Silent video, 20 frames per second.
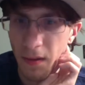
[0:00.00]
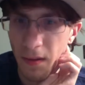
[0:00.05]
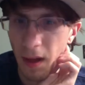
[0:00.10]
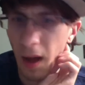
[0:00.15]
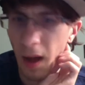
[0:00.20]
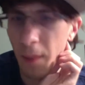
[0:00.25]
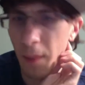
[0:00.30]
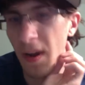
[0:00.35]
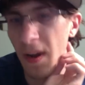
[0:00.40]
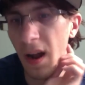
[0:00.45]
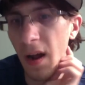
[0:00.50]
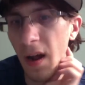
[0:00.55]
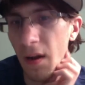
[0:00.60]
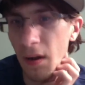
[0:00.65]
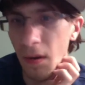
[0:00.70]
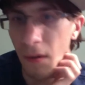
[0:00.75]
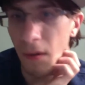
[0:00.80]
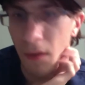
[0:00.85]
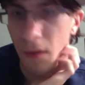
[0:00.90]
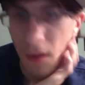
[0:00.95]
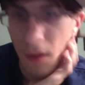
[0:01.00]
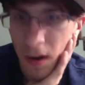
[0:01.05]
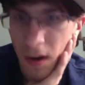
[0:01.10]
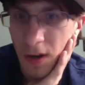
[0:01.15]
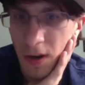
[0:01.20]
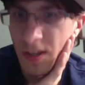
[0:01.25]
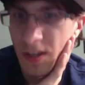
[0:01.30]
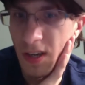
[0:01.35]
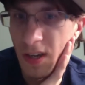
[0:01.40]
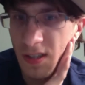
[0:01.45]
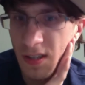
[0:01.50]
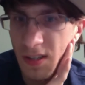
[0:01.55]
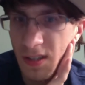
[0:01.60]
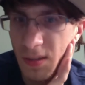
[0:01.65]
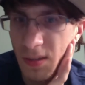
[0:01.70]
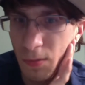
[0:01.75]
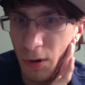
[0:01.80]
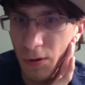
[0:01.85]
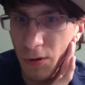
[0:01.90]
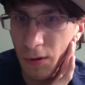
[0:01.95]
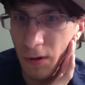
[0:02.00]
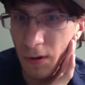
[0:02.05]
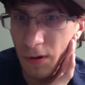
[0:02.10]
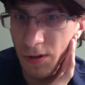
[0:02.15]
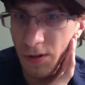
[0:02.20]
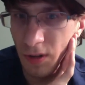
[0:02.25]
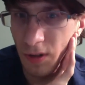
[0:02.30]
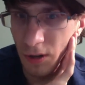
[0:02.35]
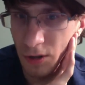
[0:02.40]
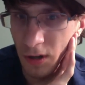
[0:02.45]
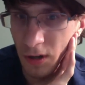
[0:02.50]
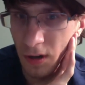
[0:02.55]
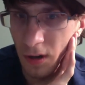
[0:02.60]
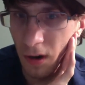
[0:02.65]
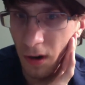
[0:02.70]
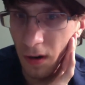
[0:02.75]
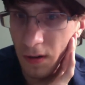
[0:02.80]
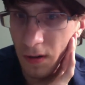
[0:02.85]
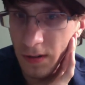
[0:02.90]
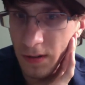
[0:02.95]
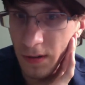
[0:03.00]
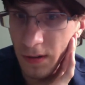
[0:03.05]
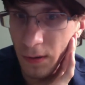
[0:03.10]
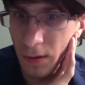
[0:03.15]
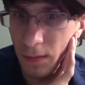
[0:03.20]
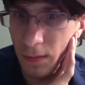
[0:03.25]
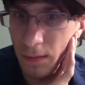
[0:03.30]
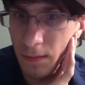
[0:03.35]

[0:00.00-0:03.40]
I mean, I don't know. Because Recruiter's such a good card too.